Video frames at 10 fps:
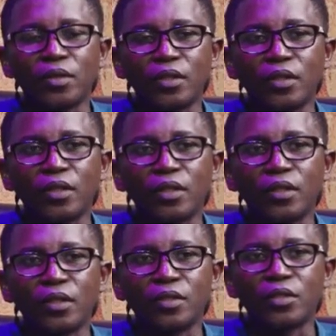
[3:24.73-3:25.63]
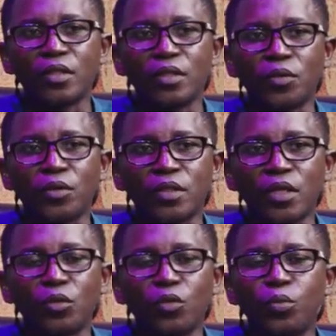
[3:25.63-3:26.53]
there was
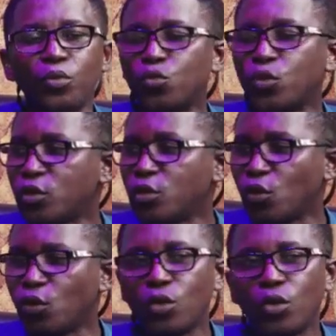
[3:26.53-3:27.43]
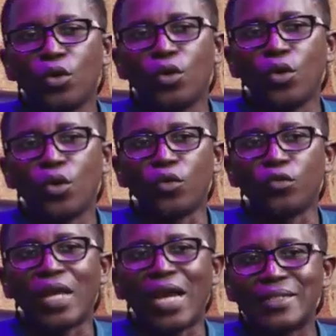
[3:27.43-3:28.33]
an open window of
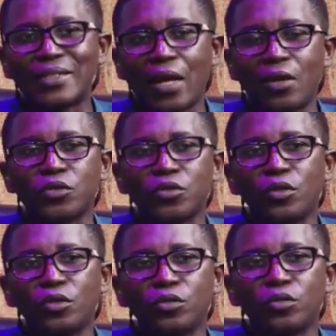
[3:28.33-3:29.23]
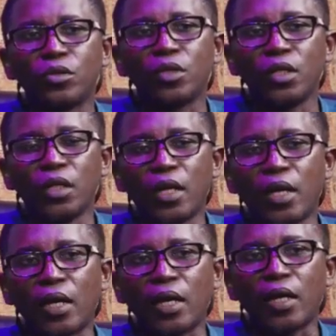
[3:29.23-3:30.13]
9,000
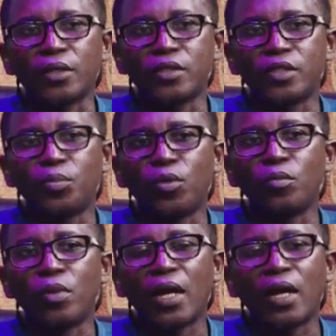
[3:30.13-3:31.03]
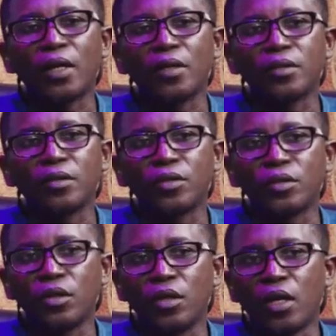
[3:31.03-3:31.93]
diploma
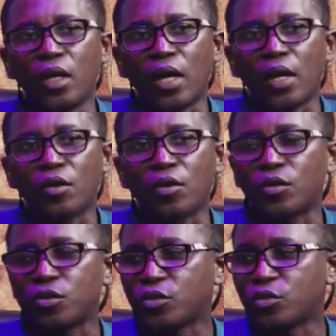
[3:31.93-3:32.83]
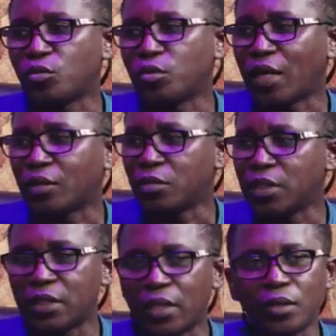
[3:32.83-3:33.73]
course to be
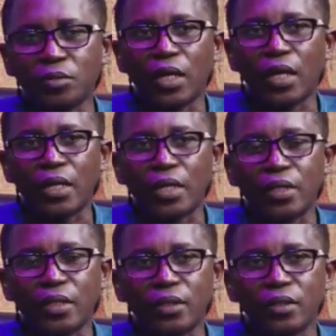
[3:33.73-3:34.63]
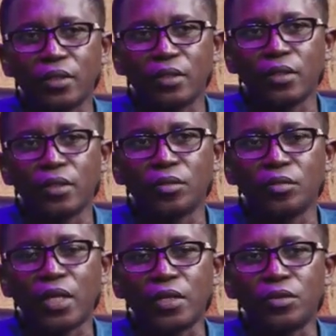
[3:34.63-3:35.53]
admitted by
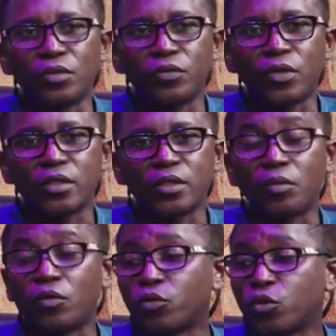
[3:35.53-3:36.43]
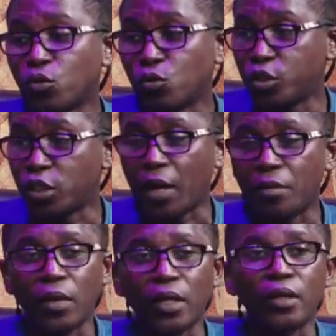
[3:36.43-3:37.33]
the university through
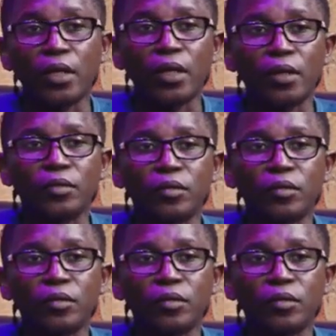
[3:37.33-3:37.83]
JAMB, and then